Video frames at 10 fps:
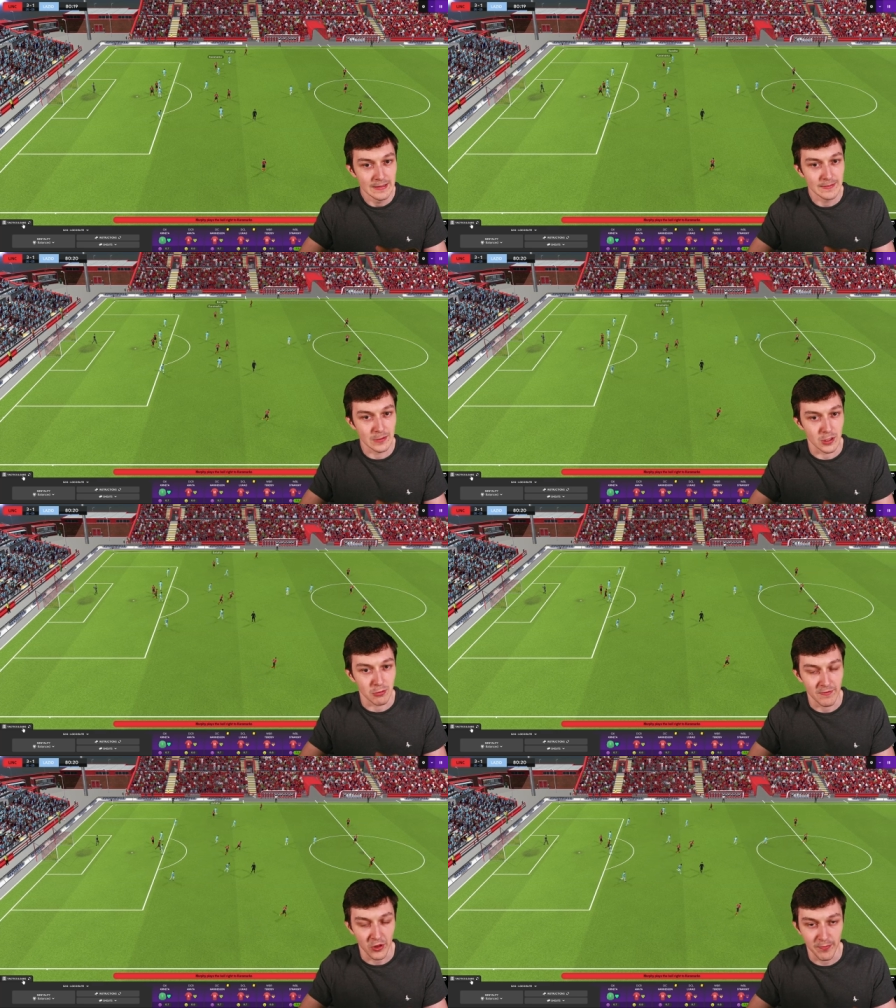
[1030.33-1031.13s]
Oh,
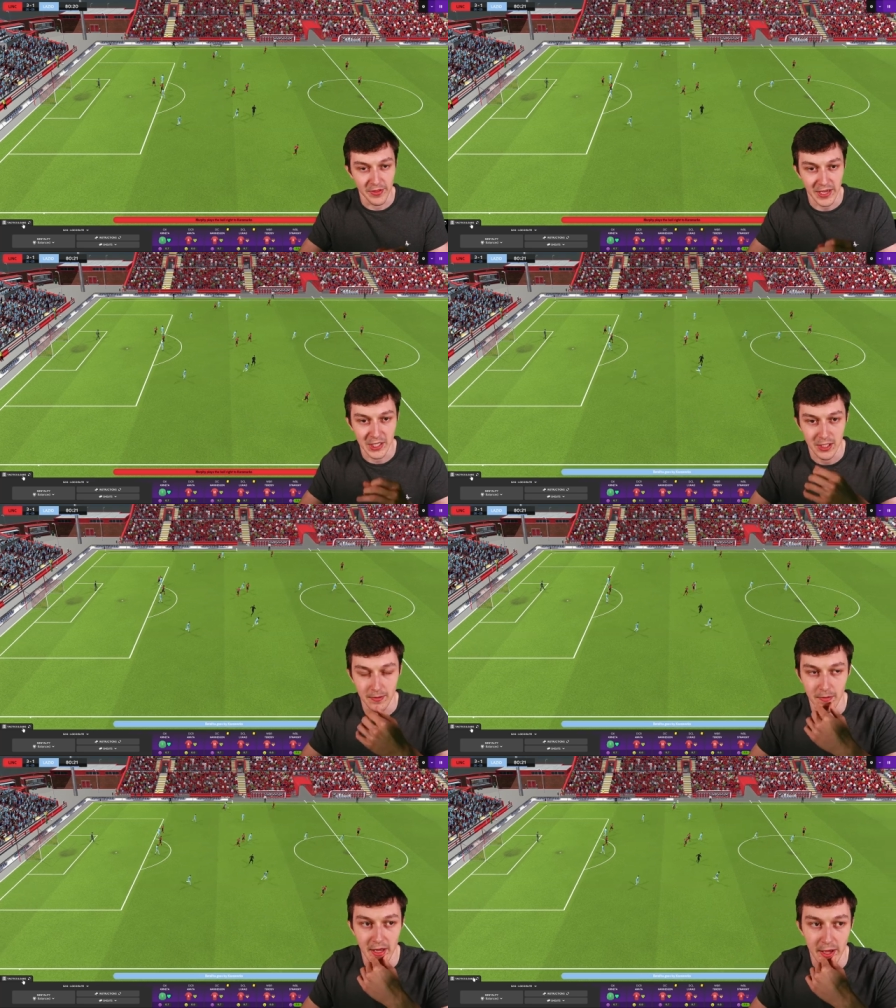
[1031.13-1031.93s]
we've lost possession.
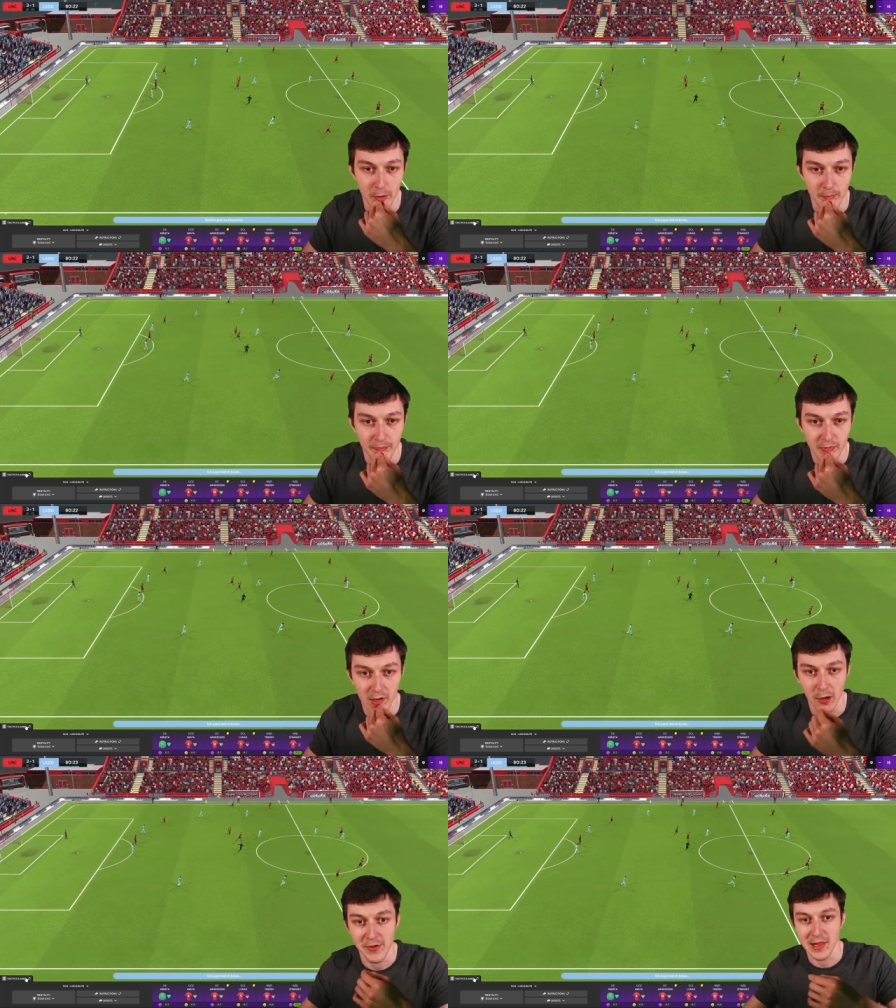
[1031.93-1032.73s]
No.
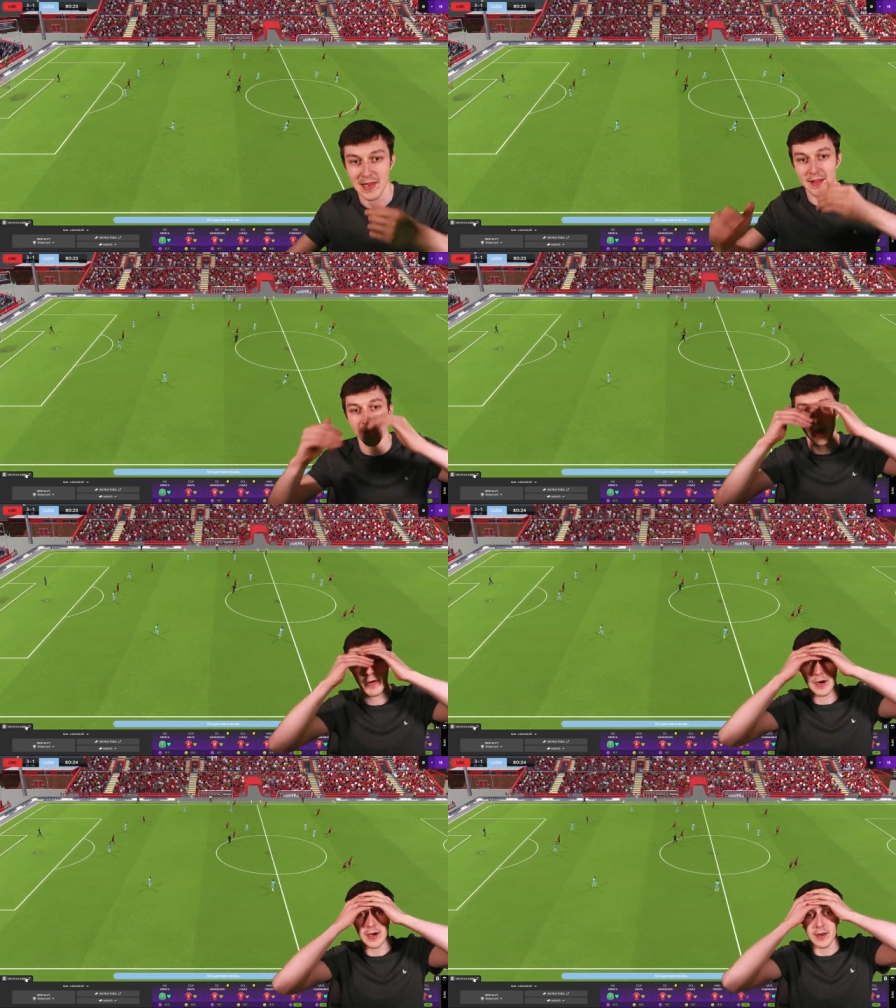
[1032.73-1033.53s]
Oh, it's a Lazio
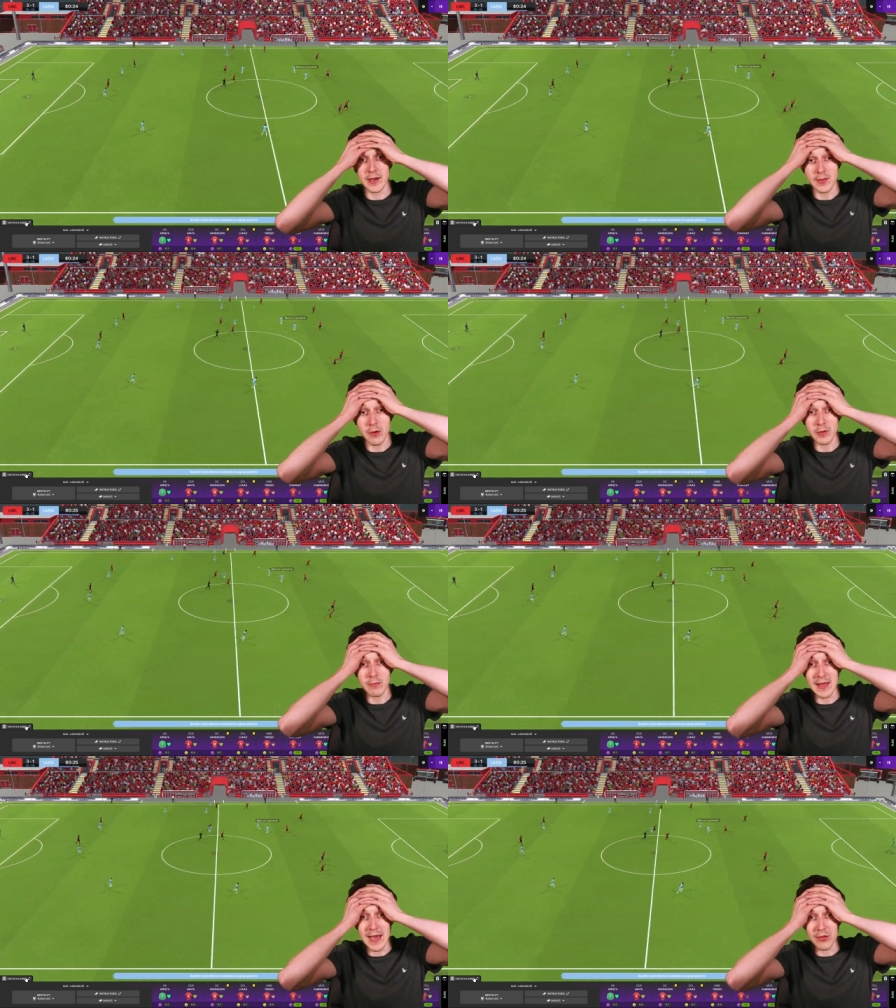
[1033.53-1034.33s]
highlight. Don't you
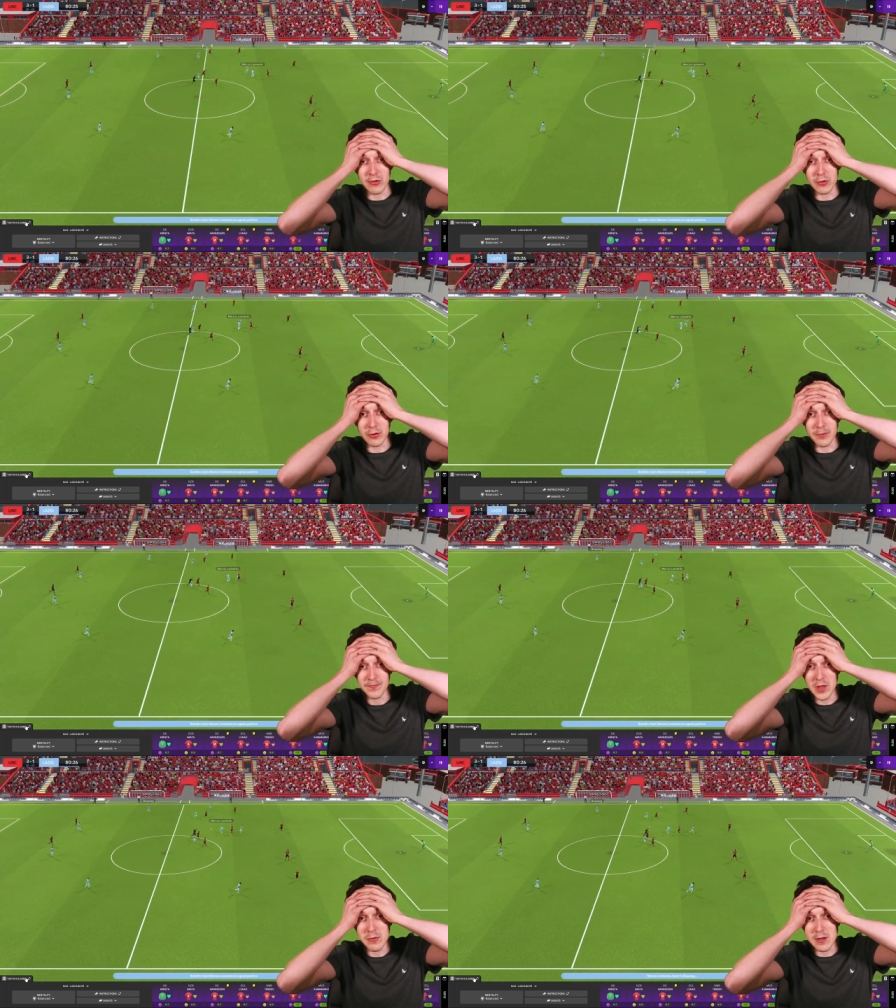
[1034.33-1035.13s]
dare score.
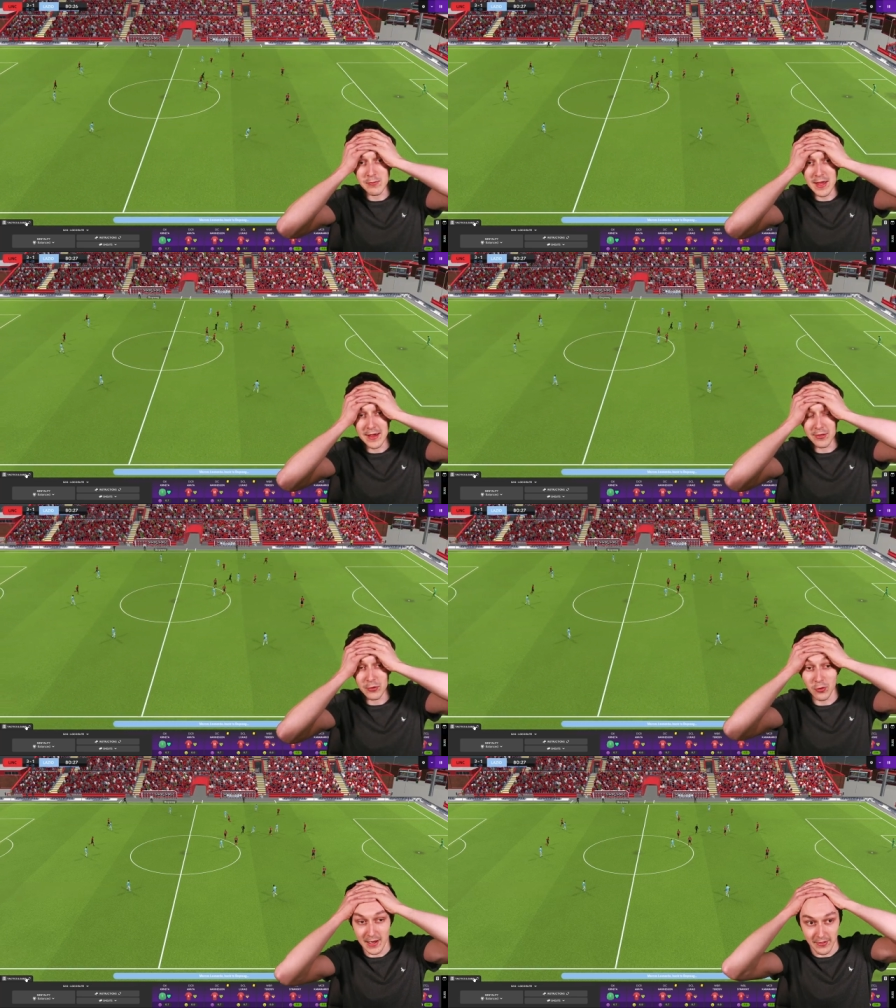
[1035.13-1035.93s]
Don't you dare
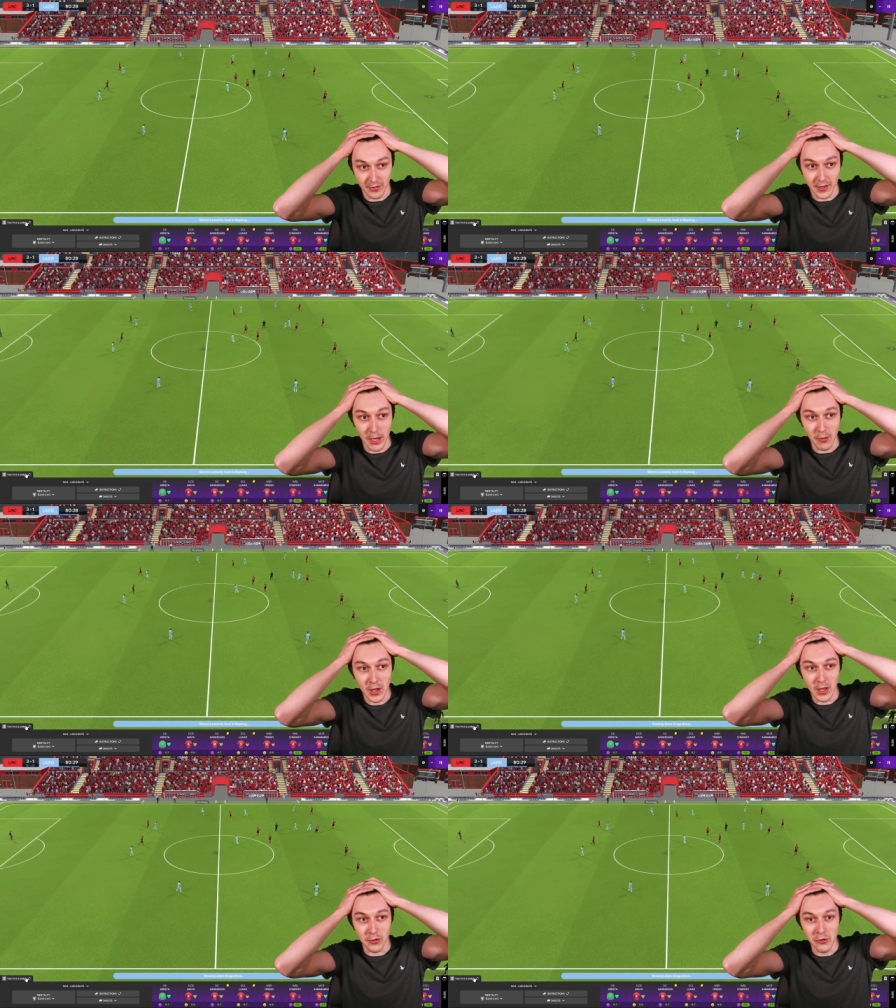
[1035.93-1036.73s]
score, Lazio.
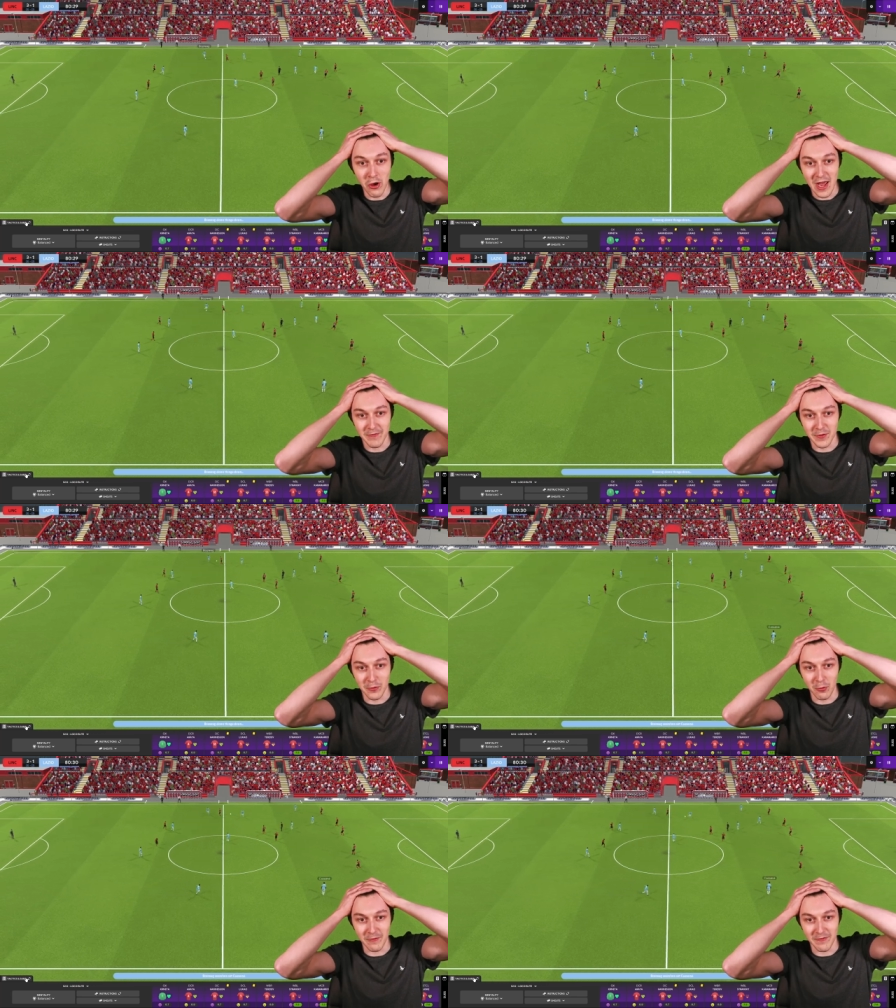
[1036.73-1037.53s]
Not after
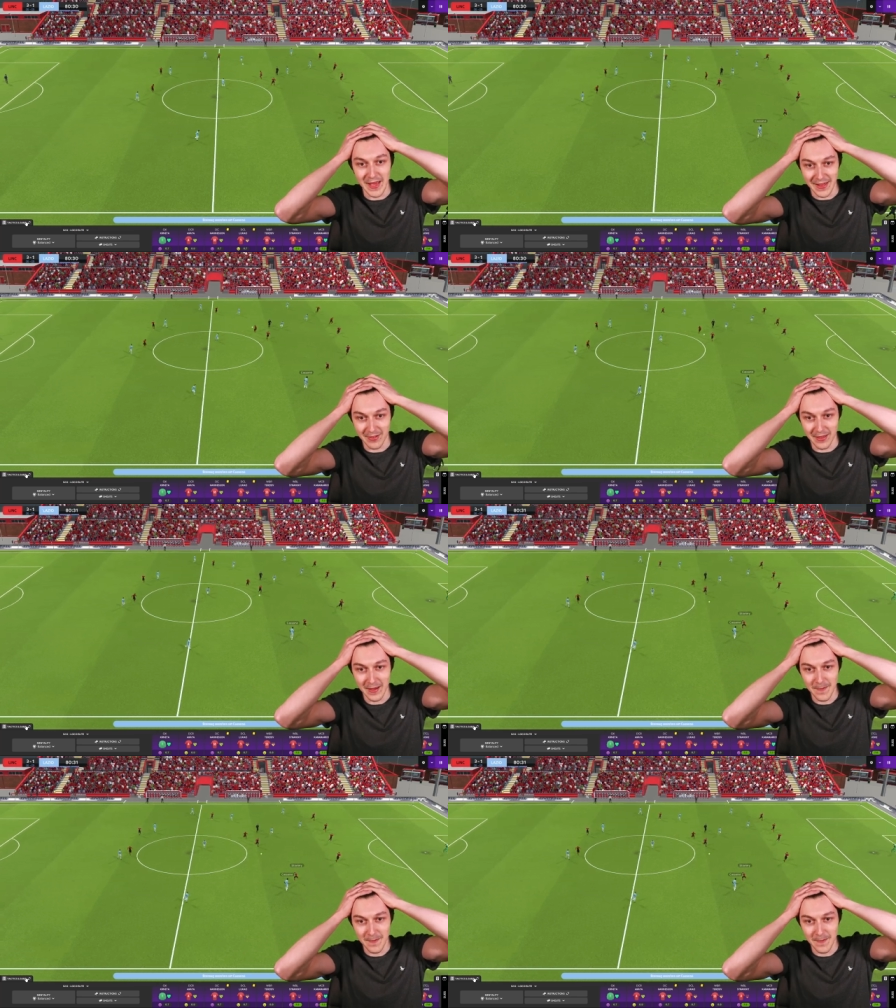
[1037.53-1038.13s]
all of this.